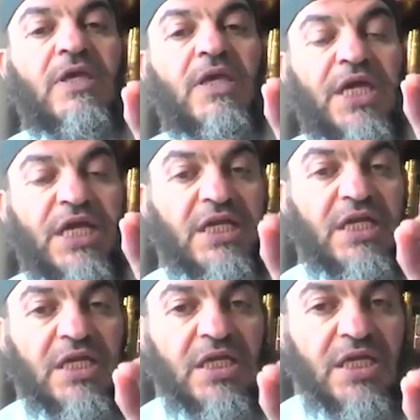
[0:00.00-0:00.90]
in
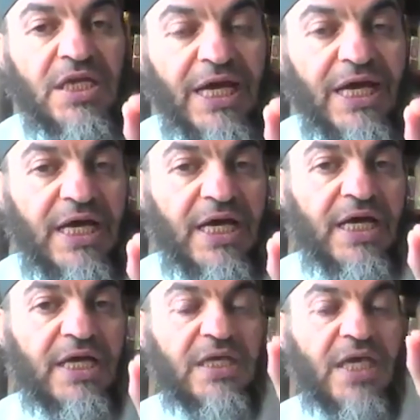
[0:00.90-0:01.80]

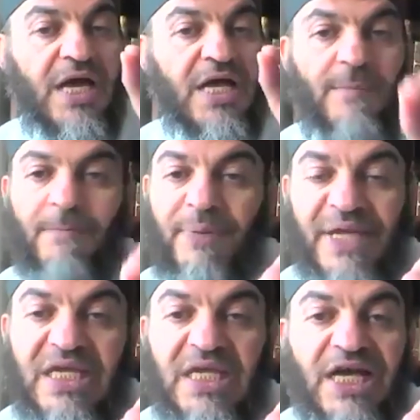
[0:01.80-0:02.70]
a
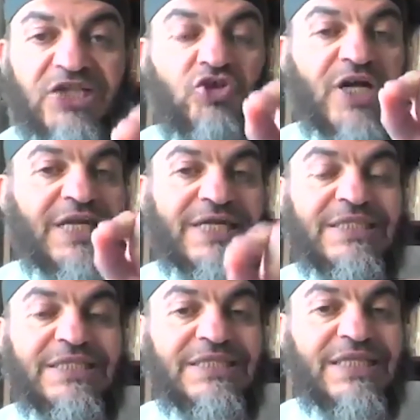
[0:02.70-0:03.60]
company and you are not
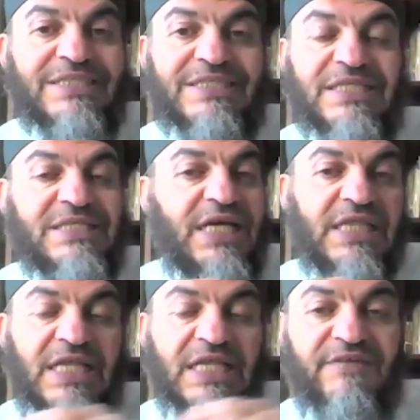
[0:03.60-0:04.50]
interested in
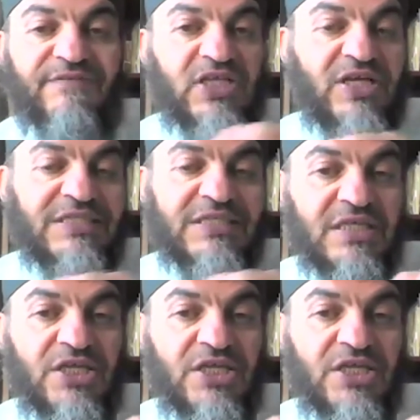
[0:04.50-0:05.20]
the dividends,